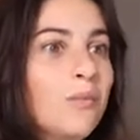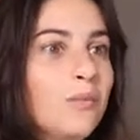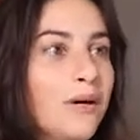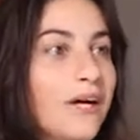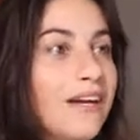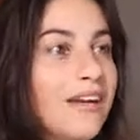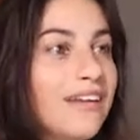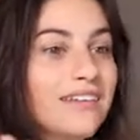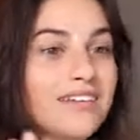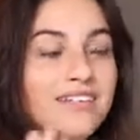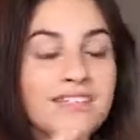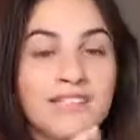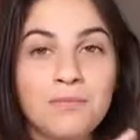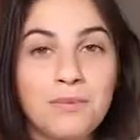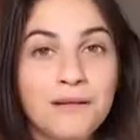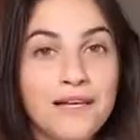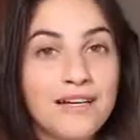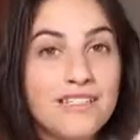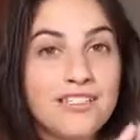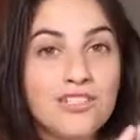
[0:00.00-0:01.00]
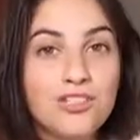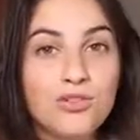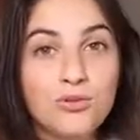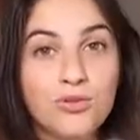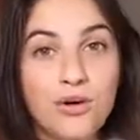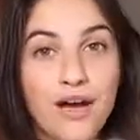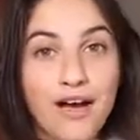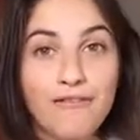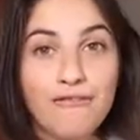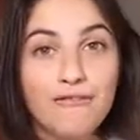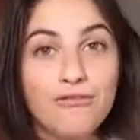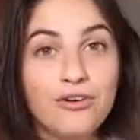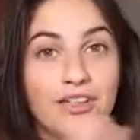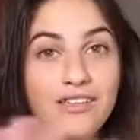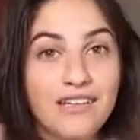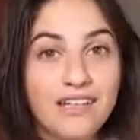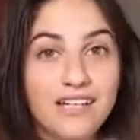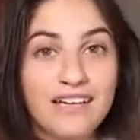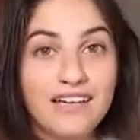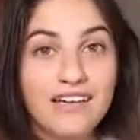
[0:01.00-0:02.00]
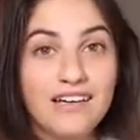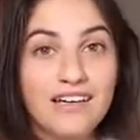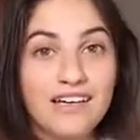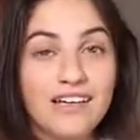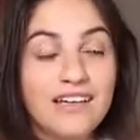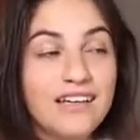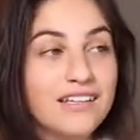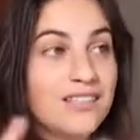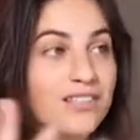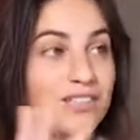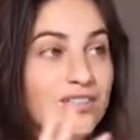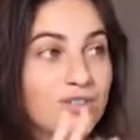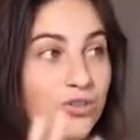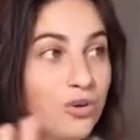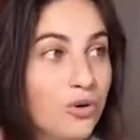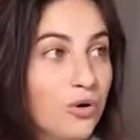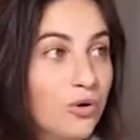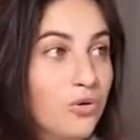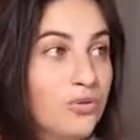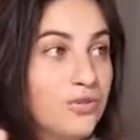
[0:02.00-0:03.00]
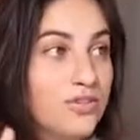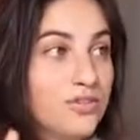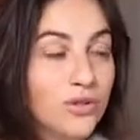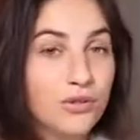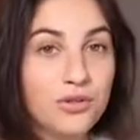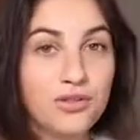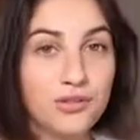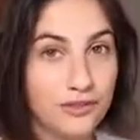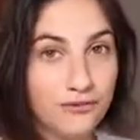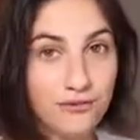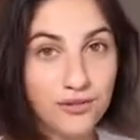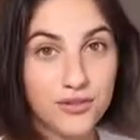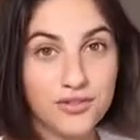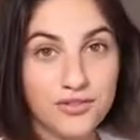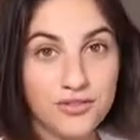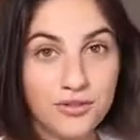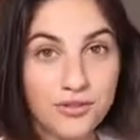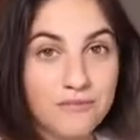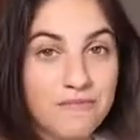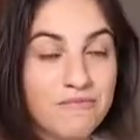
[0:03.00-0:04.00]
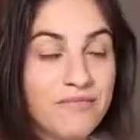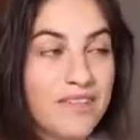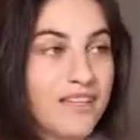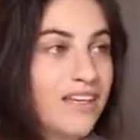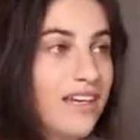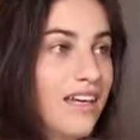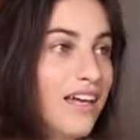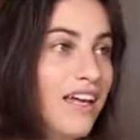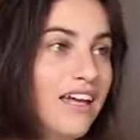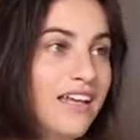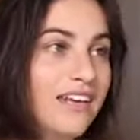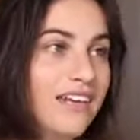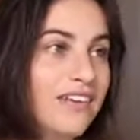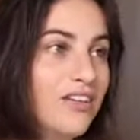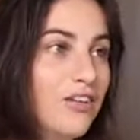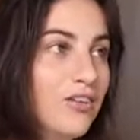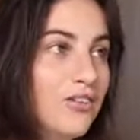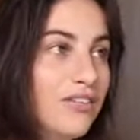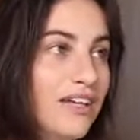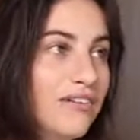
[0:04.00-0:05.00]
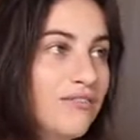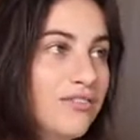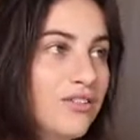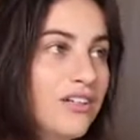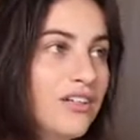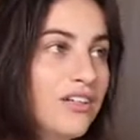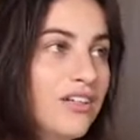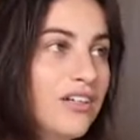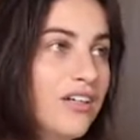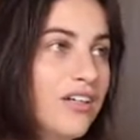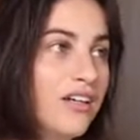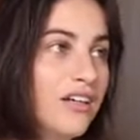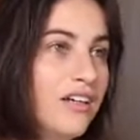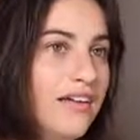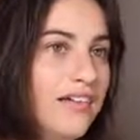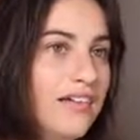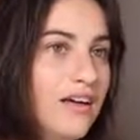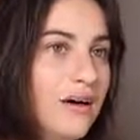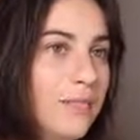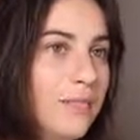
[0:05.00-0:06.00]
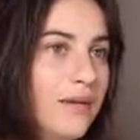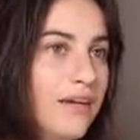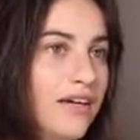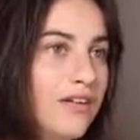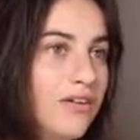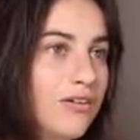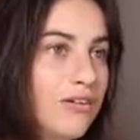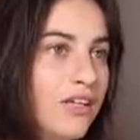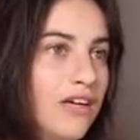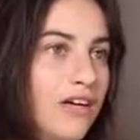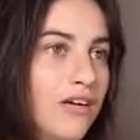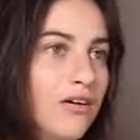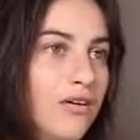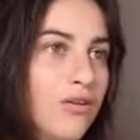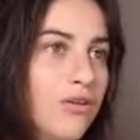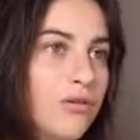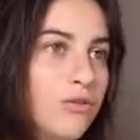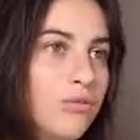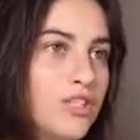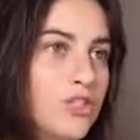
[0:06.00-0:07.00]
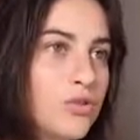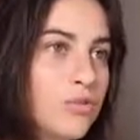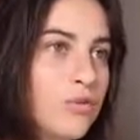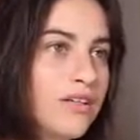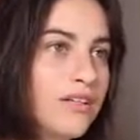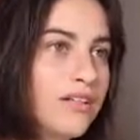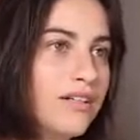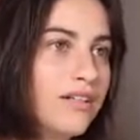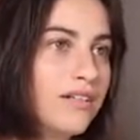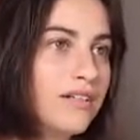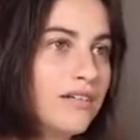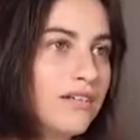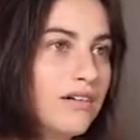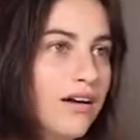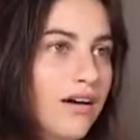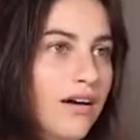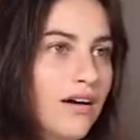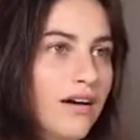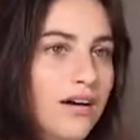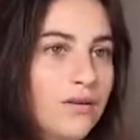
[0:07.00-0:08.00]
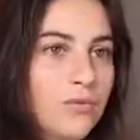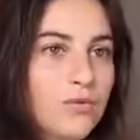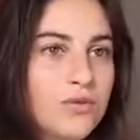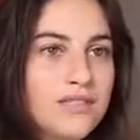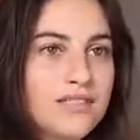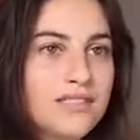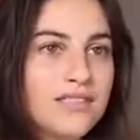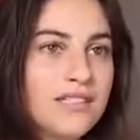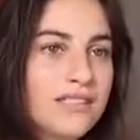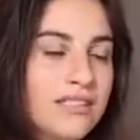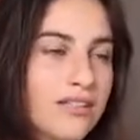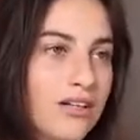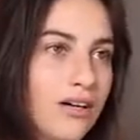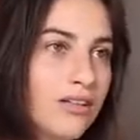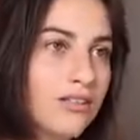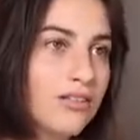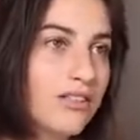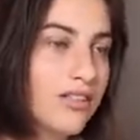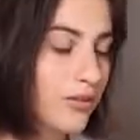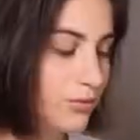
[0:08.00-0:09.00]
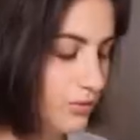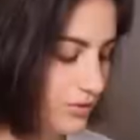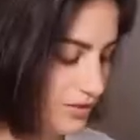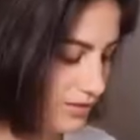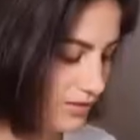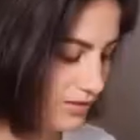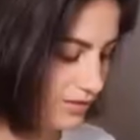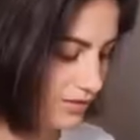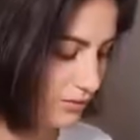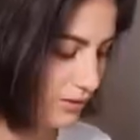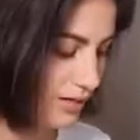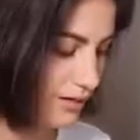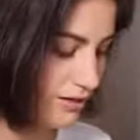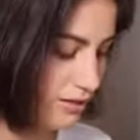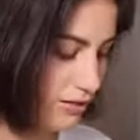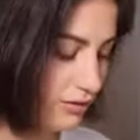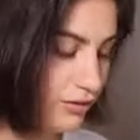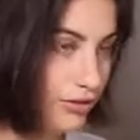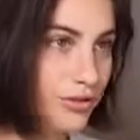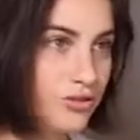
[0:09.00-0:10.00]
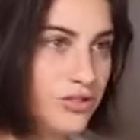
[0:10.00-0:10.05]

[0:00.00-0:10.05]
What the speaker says: But this applies to everything. It's so, so universal. And you'll never end up like looking, oh, which one was this color? Was this the right color?